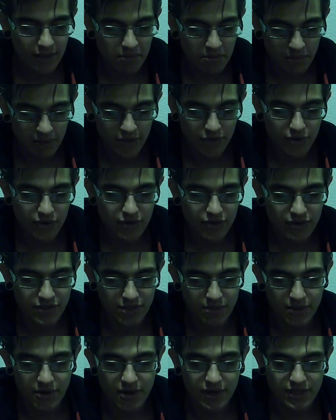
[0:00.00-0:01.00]
Blade Runner is
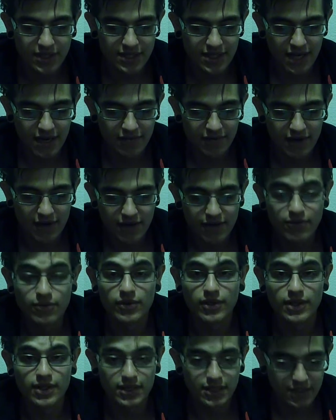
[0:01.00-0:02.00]
American sci-fi,
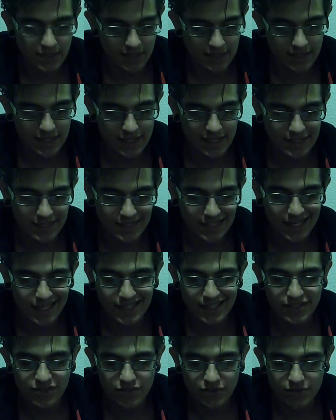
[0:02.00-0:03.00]
released in
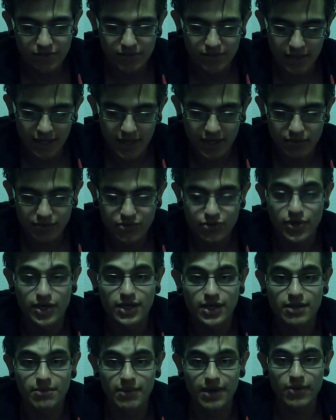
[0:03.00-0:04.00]
1982, and it was
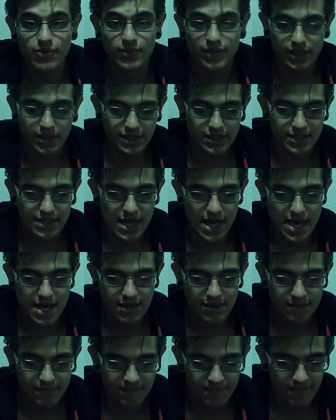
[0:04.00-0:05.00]
directed by Ridley Scott.
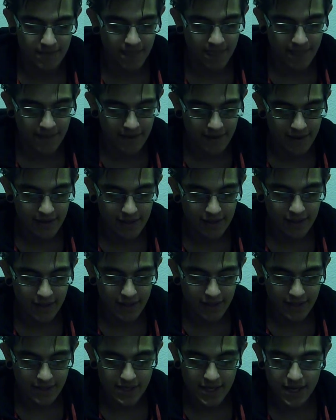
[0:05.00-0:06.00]

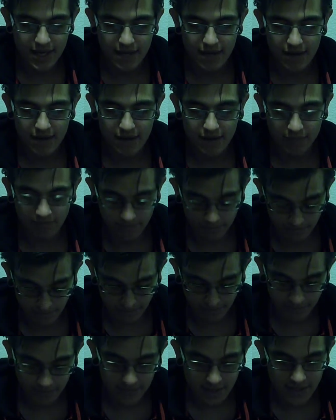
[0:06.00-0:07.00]

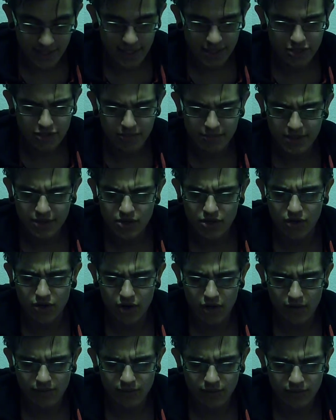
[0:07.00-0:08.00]
It's actually based on a
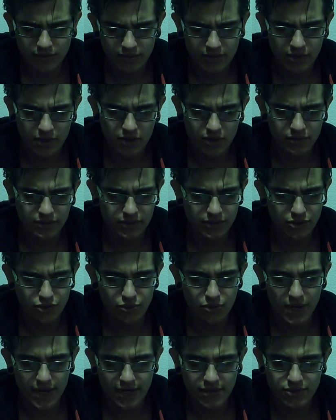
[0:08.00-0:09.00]
novel called
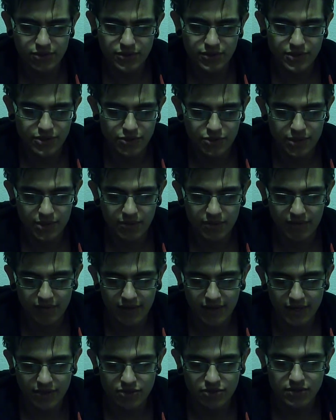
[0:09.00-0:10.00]
Do Androids Dream of
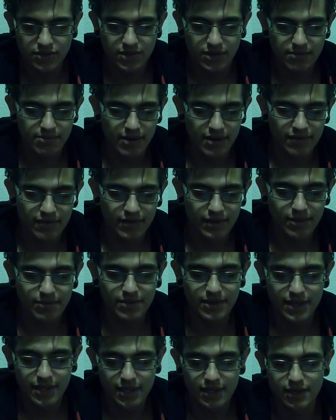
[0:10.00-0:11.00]
Electric Sleep by Philip
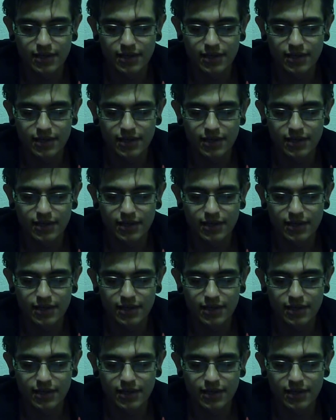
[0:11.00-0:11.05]
Dick.